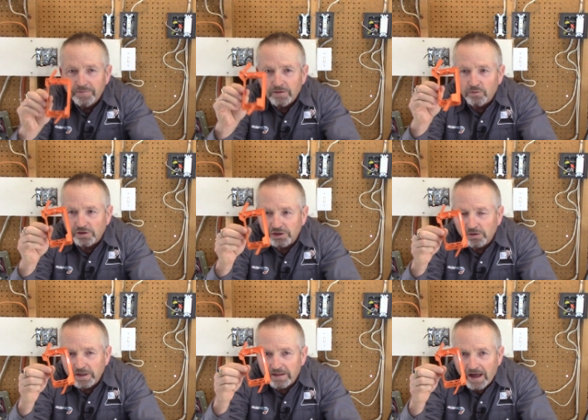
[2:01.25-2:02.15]
we'll show
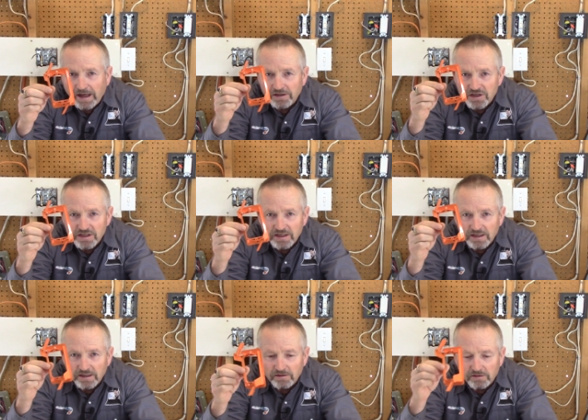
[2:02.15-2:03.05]
you that, just
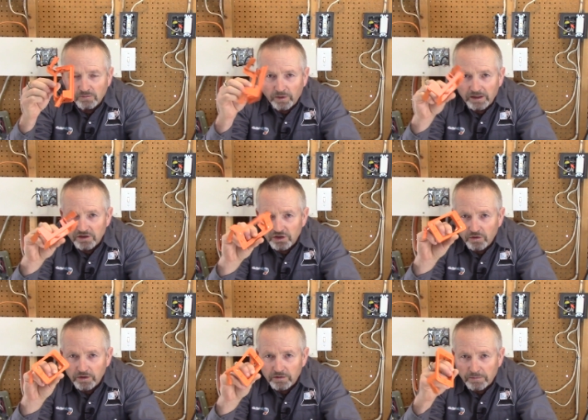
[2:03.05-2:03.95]
a, the way to show
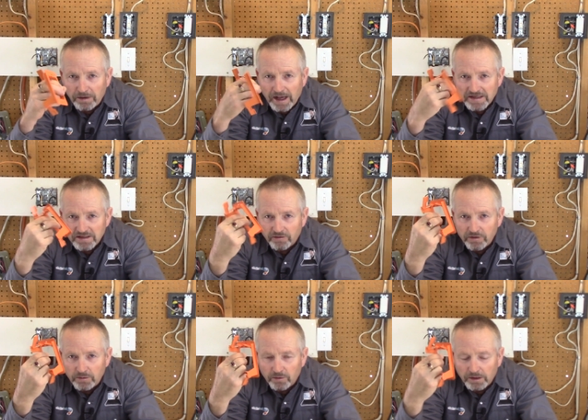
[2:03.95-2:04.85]
you the plastic
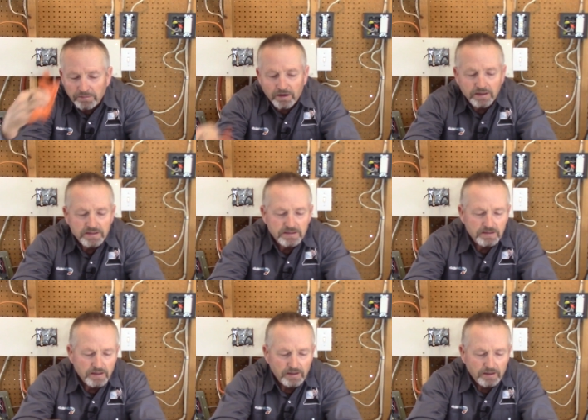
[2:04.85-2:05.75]
rework boxes.
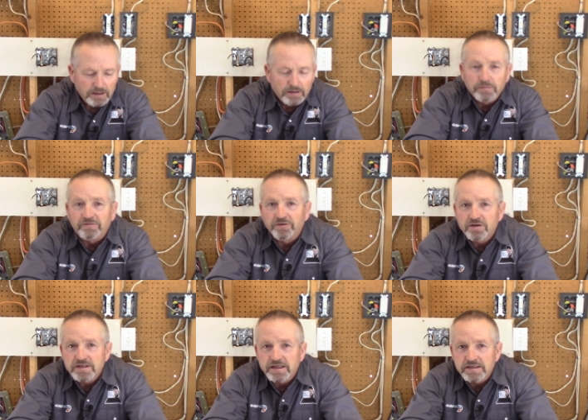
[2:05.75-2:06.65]
But
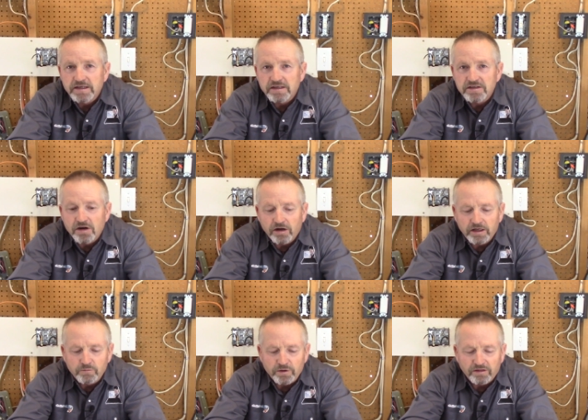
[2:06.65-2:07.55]
first, let's get
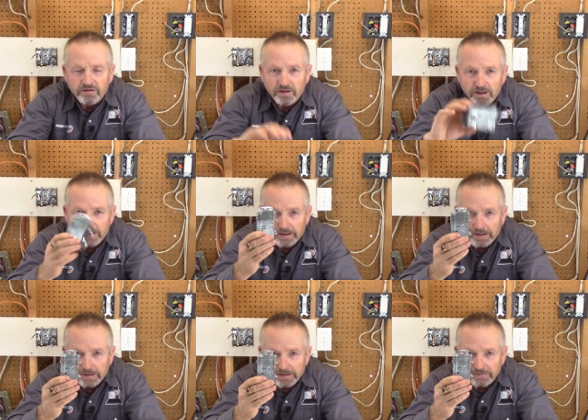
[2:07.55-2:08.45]
started with
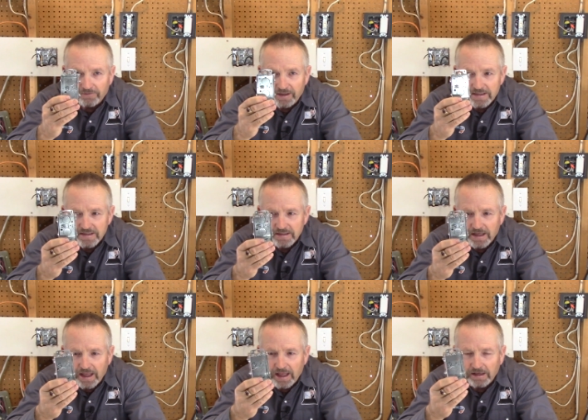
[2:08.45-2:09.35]
device
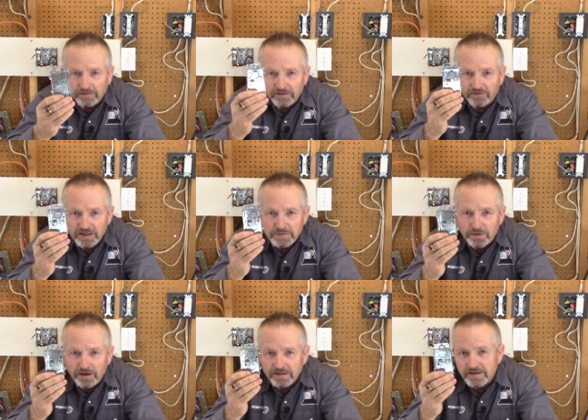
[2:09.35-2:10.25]
and device
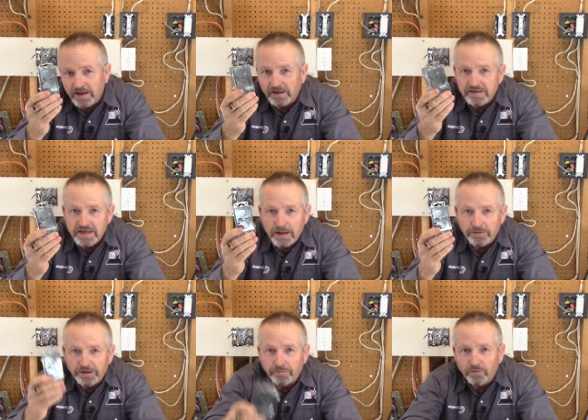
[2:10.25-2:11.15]
box and
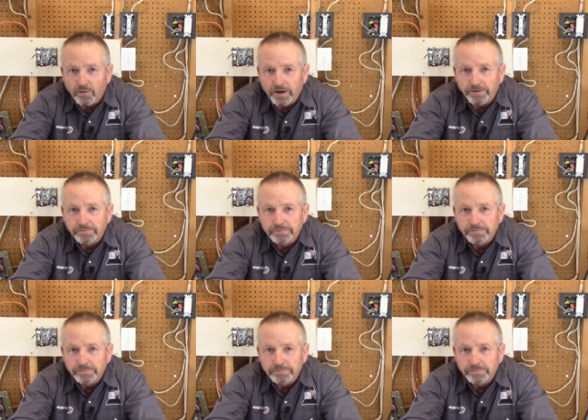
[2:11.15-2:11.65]
example number one.